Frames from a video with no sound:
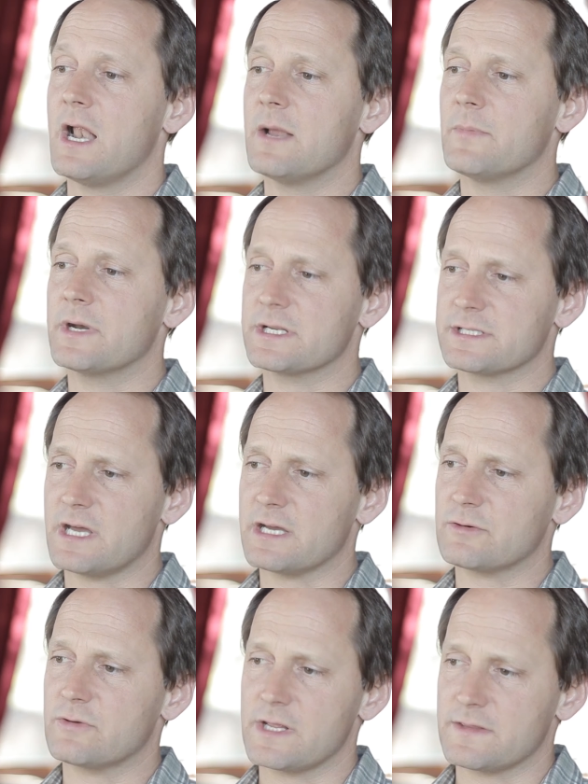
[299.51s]
but it does not
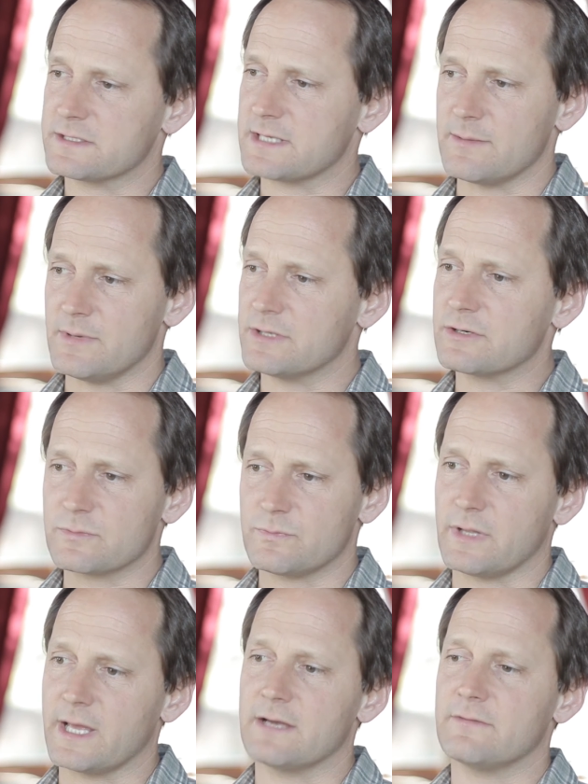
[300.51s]
create the same
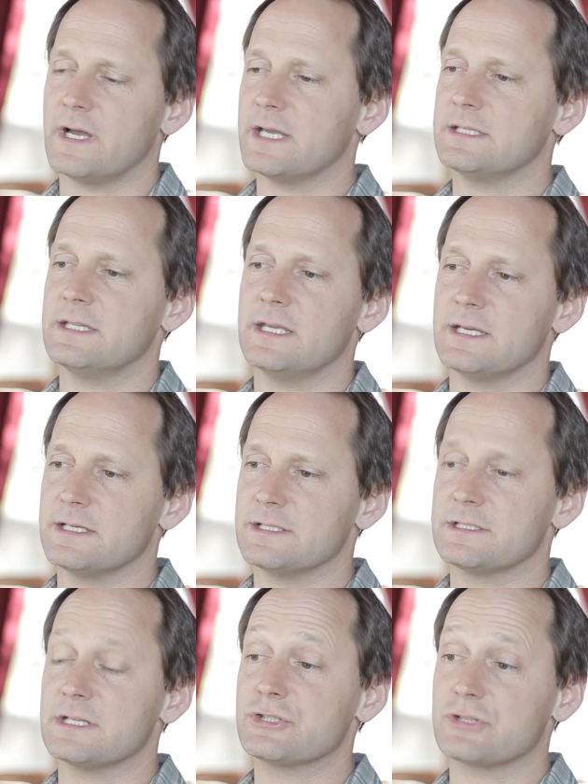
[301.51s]
interplay of
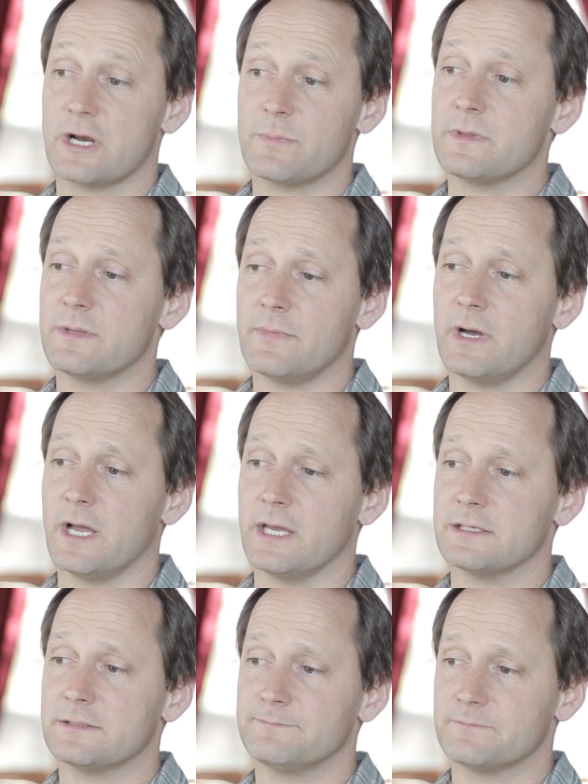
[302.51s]
ideas that sharpen the
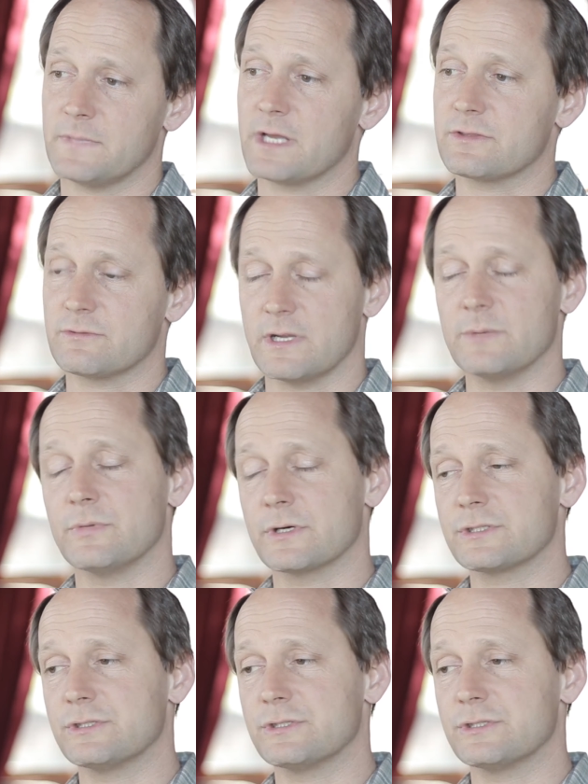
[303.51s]
mind like the great books